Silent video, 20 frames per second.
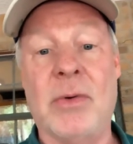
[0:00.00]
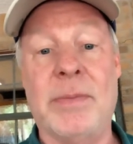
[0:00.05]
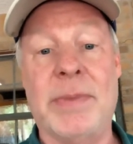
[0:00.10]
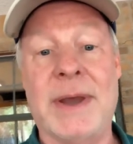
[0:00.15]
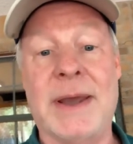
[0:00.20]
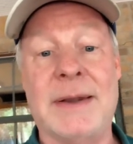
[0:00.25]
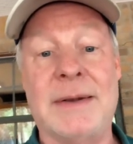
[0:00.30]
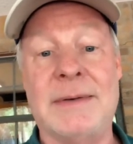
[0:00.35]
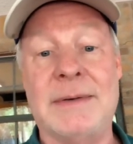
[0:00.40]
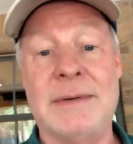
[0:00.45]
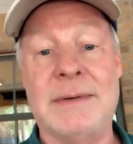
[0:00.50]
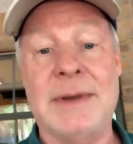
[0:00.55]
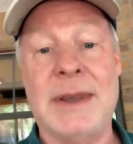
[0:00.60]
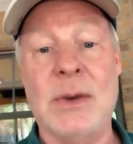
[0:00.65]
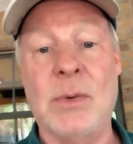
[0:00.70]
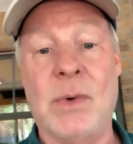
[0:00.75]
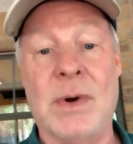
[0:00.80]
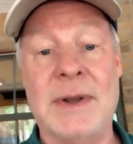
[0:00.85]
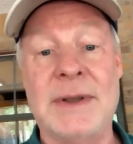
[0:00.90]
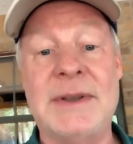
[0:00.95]
but
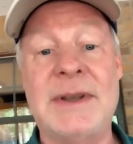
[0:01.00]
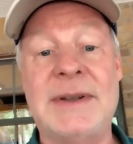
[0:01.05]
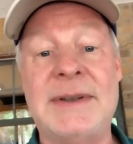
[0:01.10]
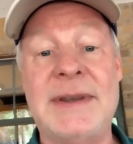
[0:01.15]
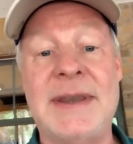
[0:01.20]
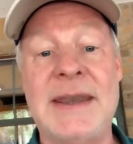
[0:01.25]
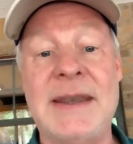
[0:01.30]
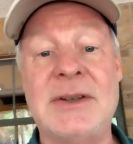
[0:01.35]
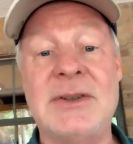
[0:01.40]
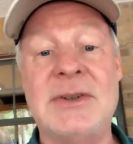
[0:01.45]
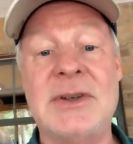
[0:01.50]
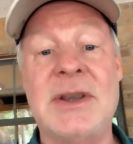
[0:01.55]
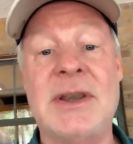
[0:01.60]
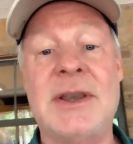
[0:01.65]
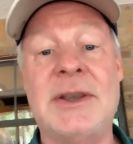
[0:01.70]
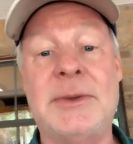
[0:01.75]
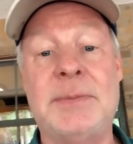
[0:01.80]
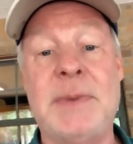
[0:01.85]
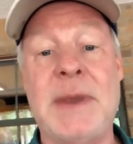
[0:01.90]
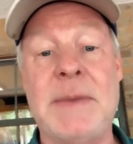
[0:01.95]
he wanted to teach
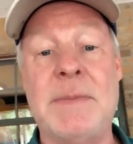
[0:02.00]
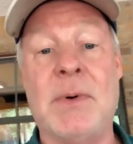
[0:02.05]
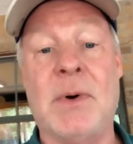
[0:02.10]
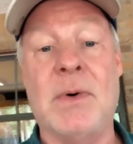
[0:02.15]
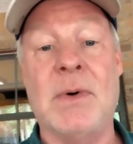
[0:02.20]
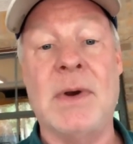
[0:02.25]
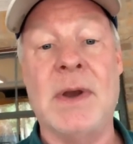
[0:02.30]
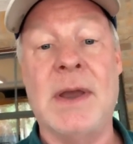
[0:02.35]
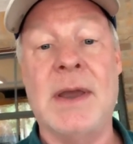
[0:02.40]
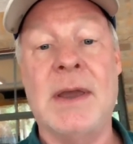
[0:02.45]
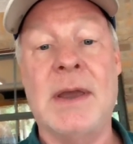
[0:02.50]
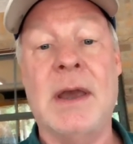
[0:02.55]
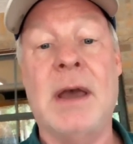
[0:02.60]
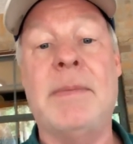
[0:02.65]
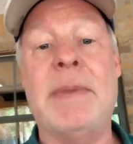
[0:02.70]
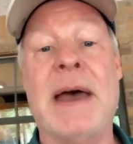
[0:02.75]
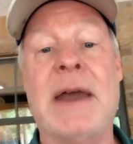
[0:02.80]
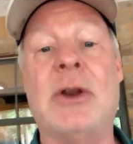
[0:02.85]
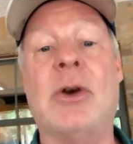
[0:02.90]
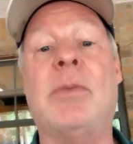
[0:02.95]
his people
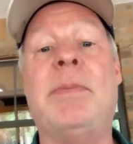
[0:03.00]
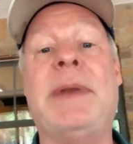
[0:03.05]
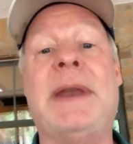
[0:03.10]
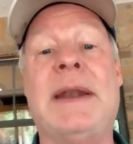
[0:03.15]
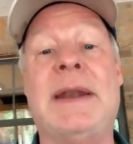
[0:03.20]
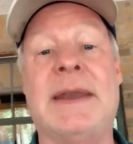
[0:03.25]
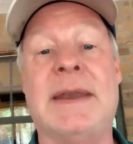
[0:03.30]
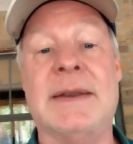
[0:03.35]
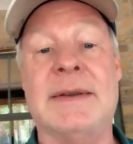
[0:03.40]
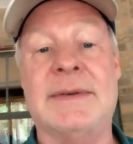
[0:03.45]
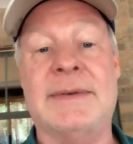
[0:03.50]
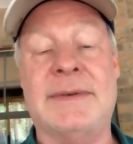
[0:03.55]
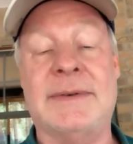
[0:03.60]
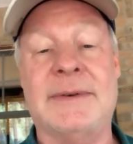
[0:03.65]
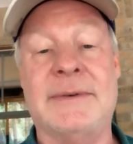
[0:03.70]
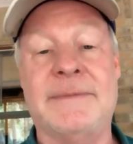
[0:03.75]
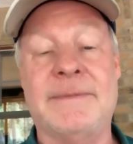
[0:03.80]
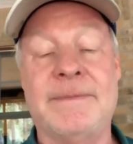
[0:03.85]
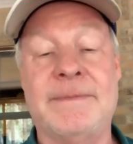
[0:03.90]
about obedience.